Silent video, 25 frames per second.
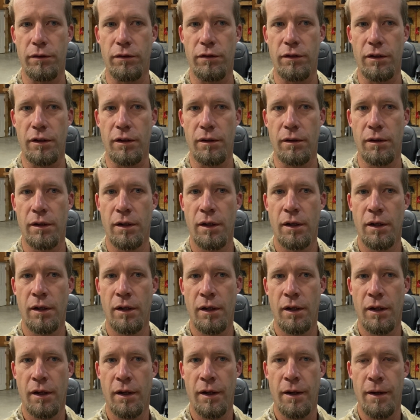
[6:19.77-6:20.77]
So
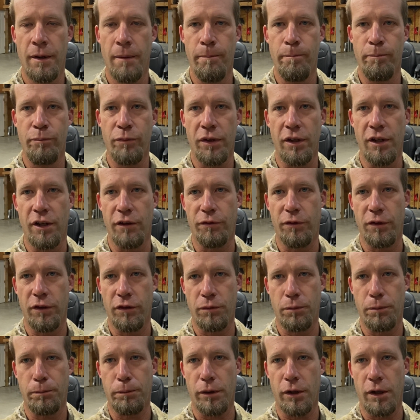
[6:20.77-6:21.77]
if this
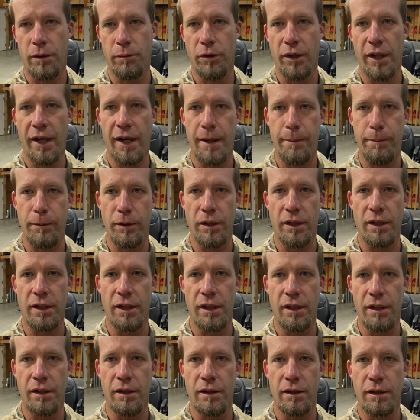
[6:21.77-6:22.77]
problem would happen
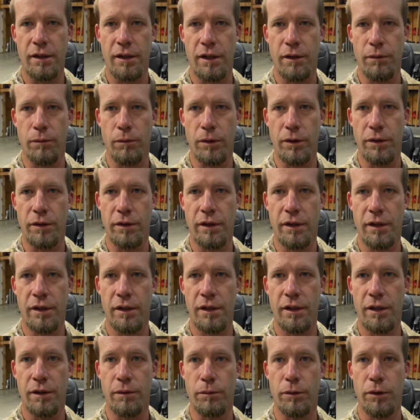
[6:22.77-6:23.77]
again, it
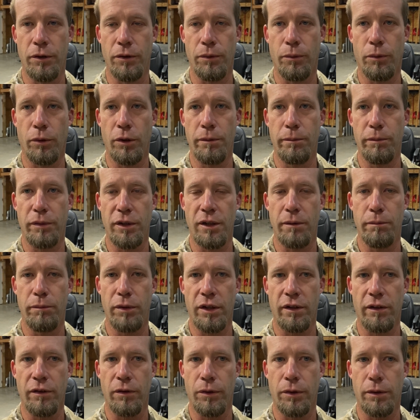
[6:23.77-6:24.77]
really wouldn't be a
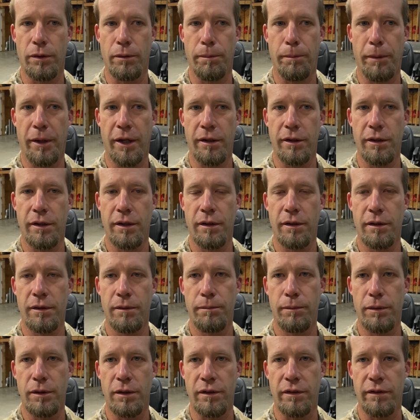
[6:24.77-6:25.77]
big deal to repair it.
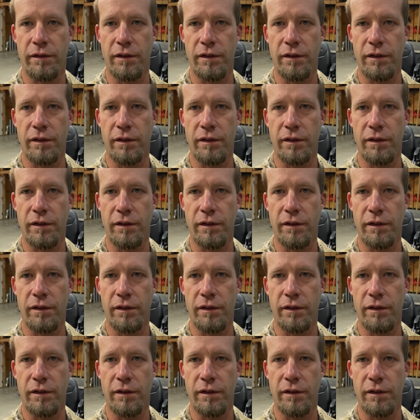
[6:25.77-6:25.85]
But